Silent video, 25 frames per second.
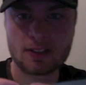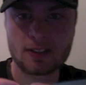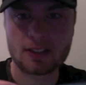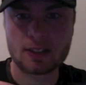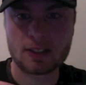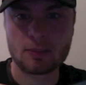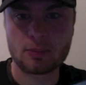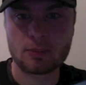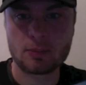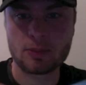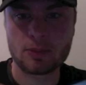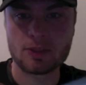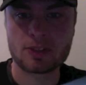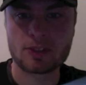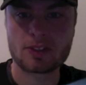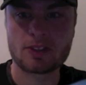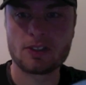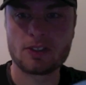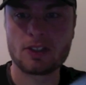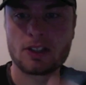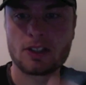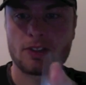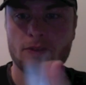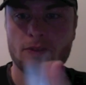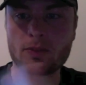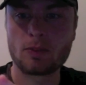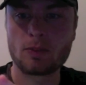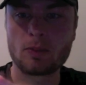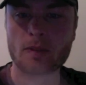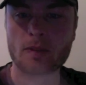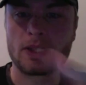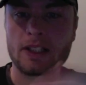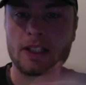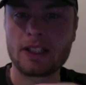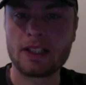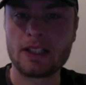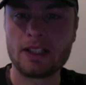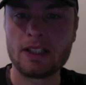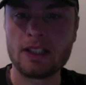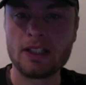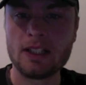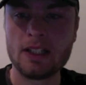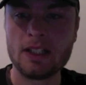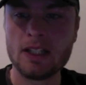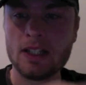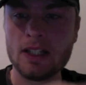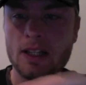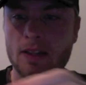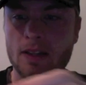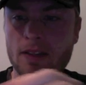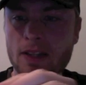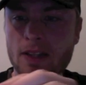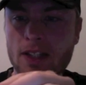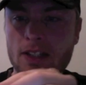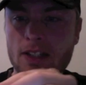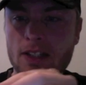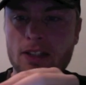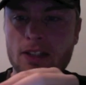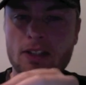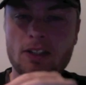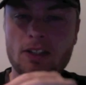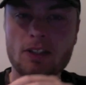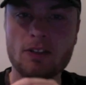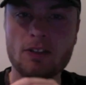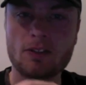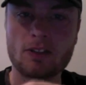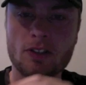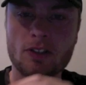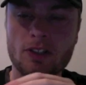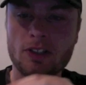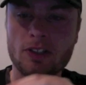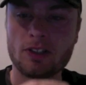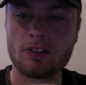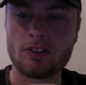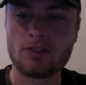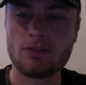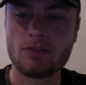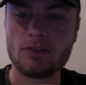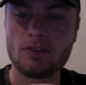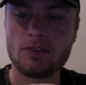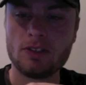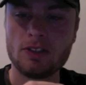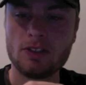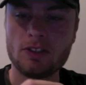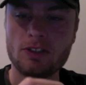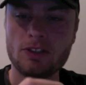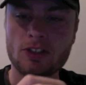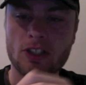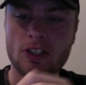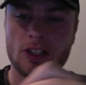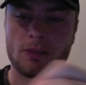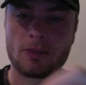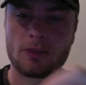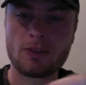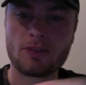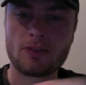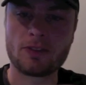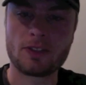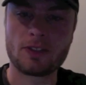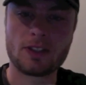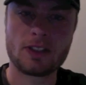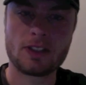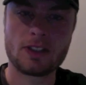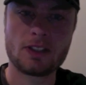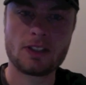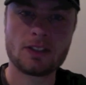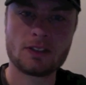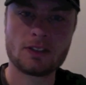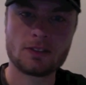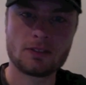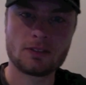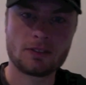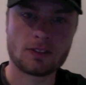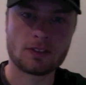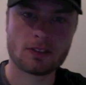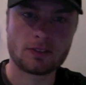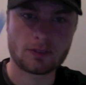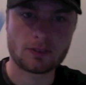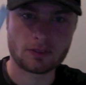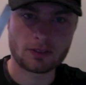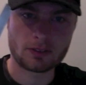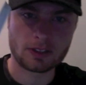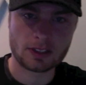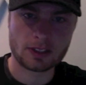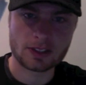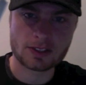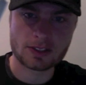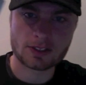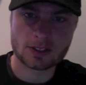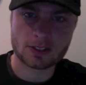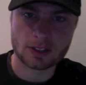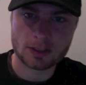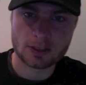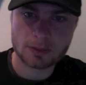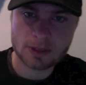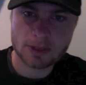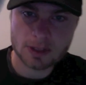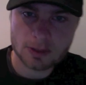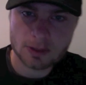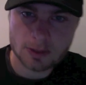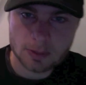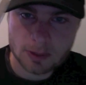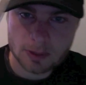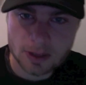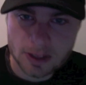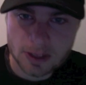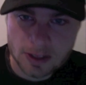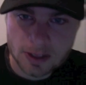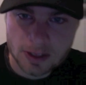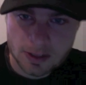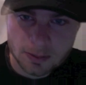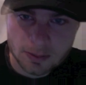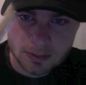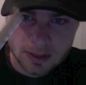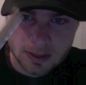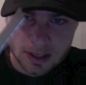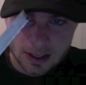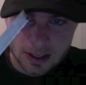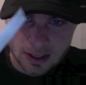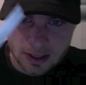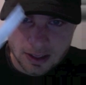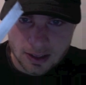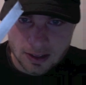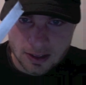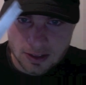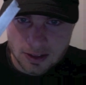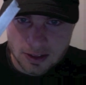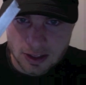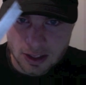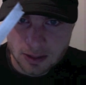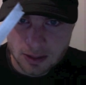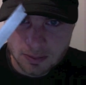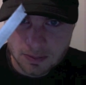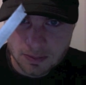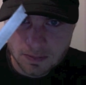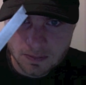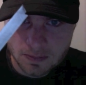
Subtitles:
that puts the knife away. Then you've got your diamond file. I don't know if it really is diamonds, it's probably some cheap